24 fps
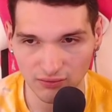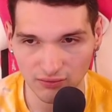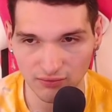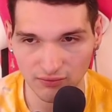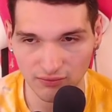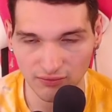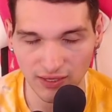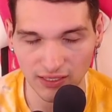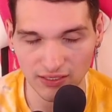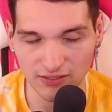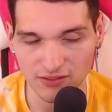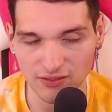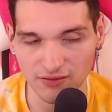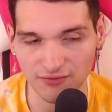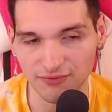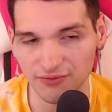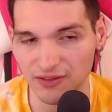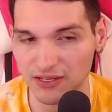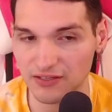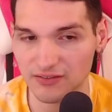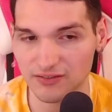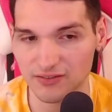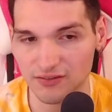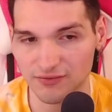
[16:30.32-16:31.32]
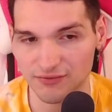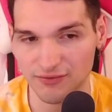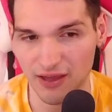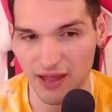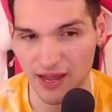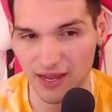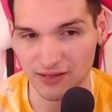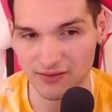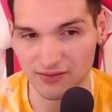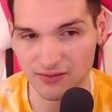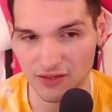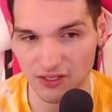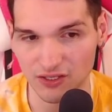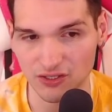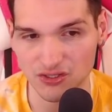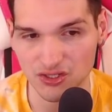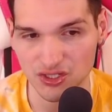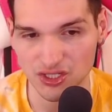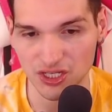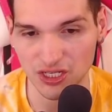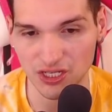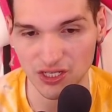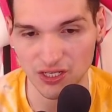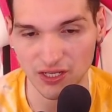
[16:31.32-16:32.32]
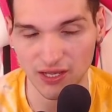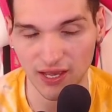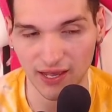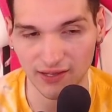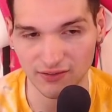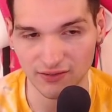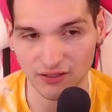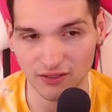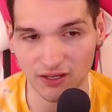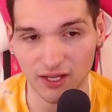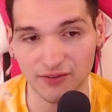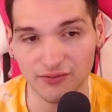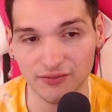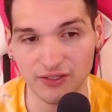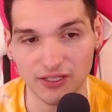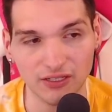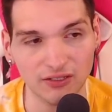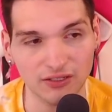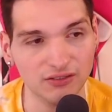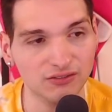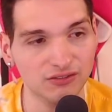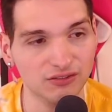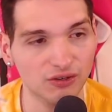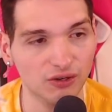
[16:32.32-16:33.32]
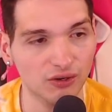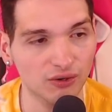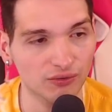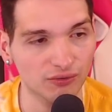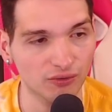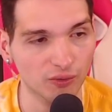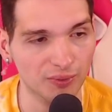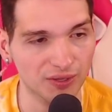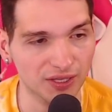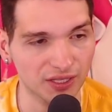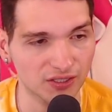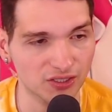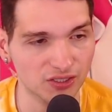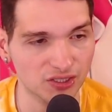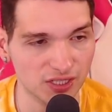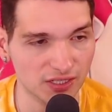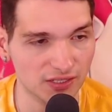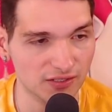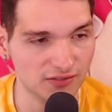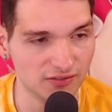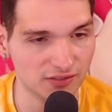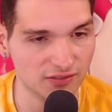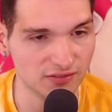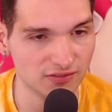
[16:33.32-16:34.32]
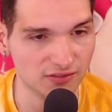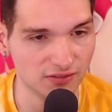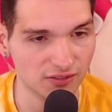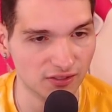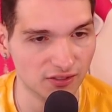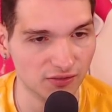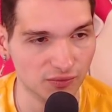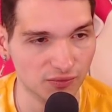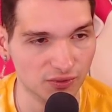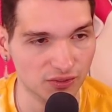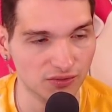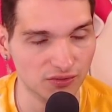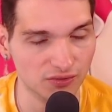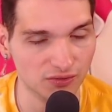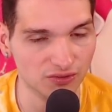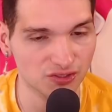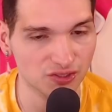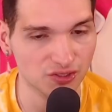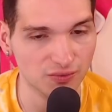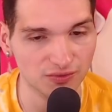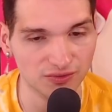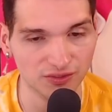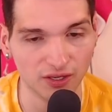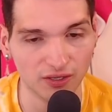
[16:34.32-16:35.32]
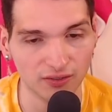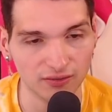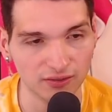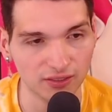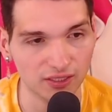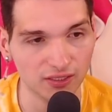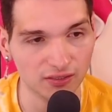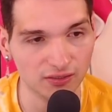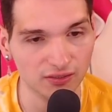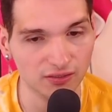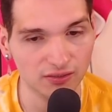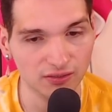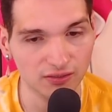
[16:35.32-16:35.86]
than to face the fact that she has a lot of guilt over being a shitty sister when she was younger.